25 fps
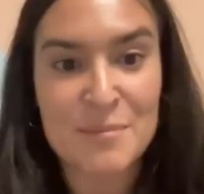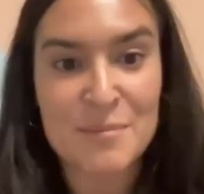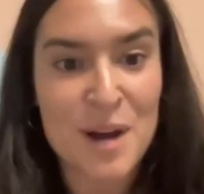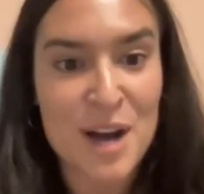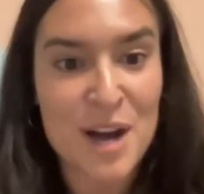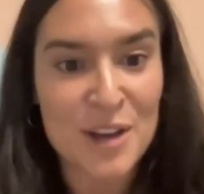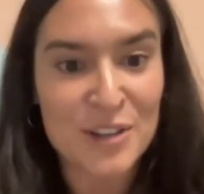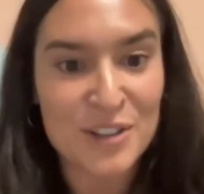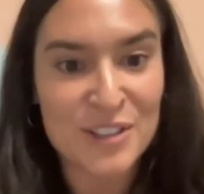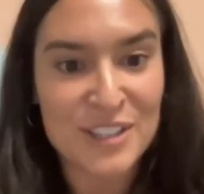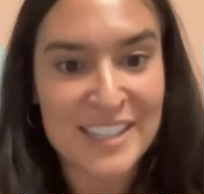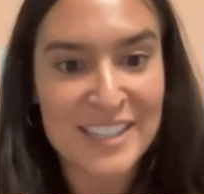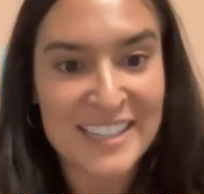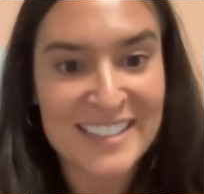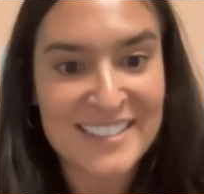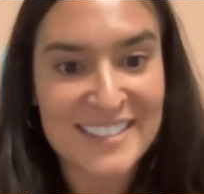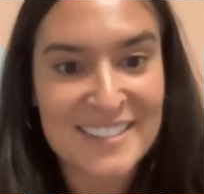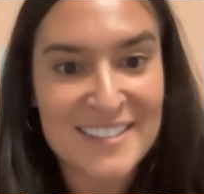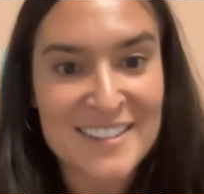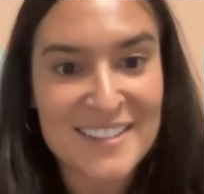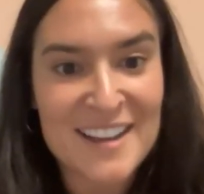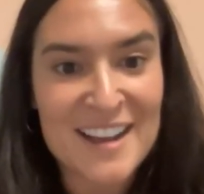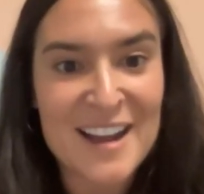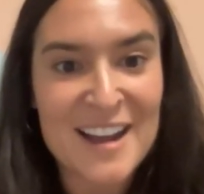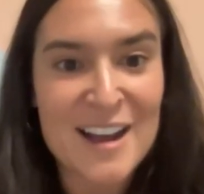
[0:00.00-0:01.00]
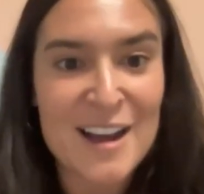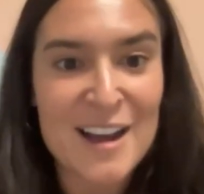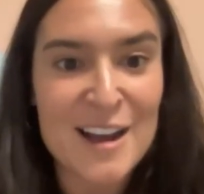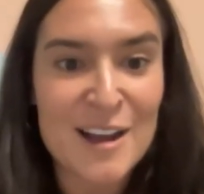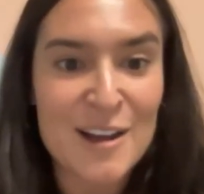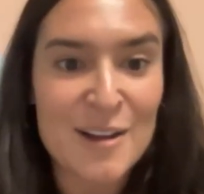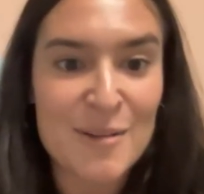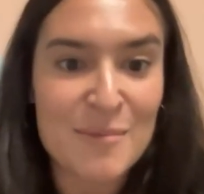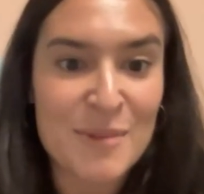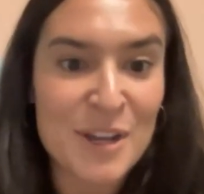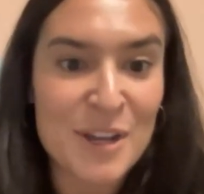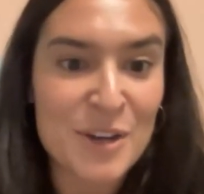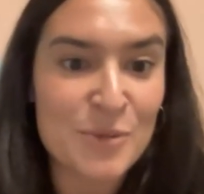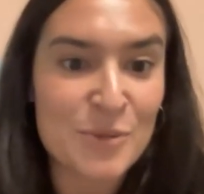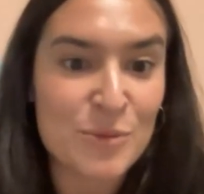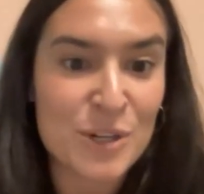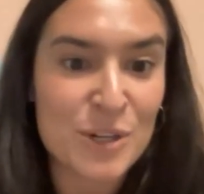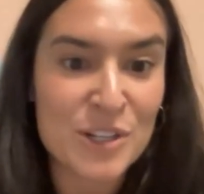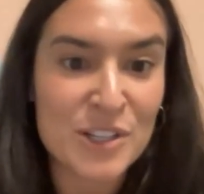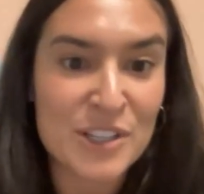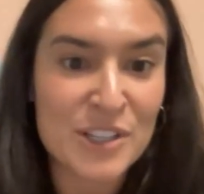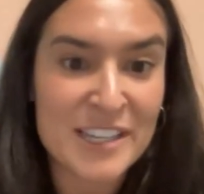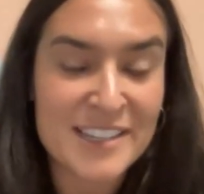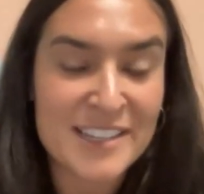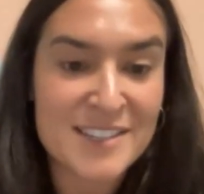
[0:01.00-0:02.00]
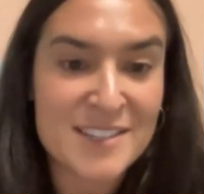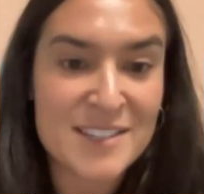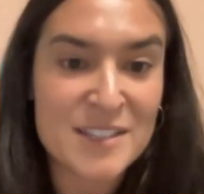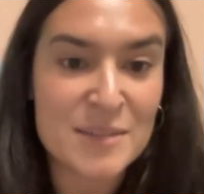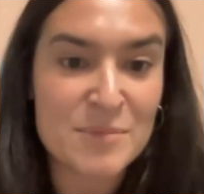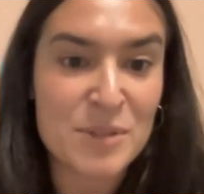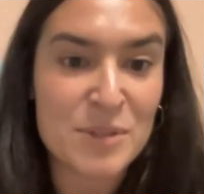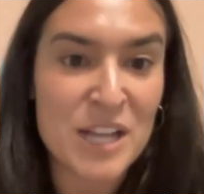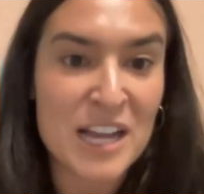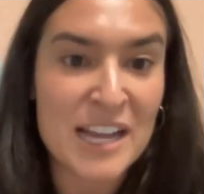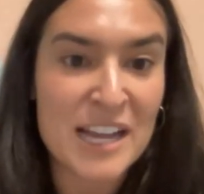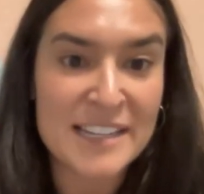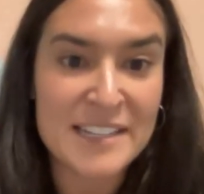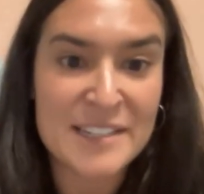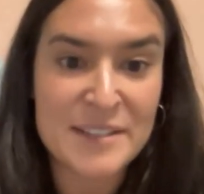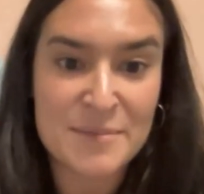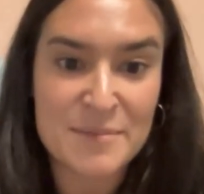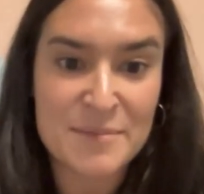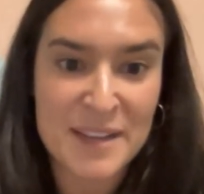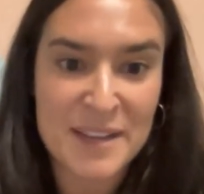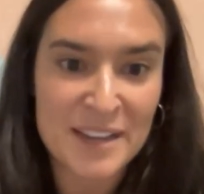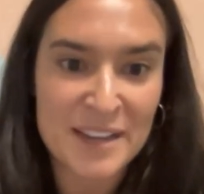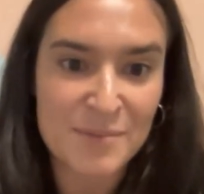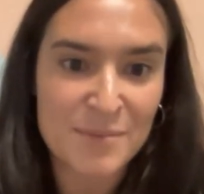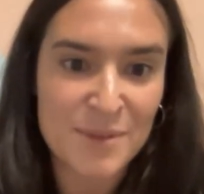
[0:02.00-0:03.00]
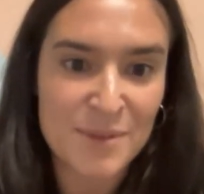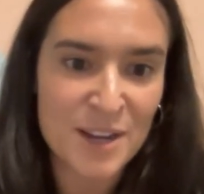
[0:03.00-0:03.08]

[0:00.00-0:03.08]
modeling, and really supply and demand